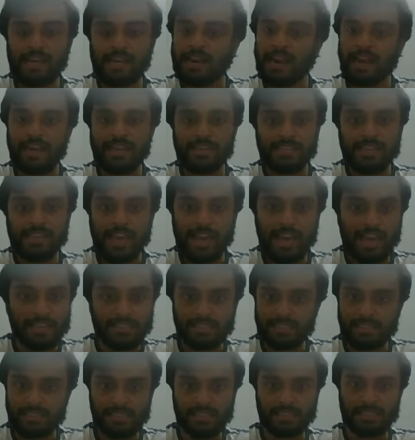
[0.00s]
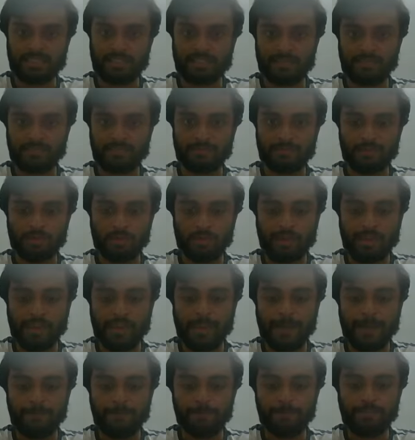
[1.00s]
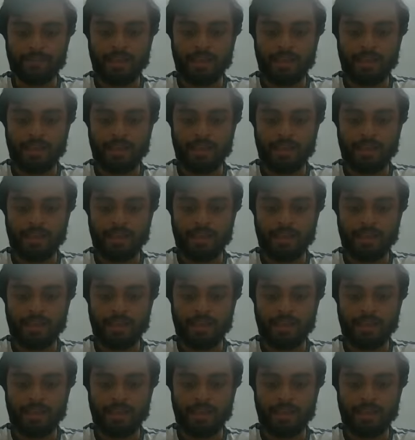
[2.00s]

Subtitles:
right, and center. Okay,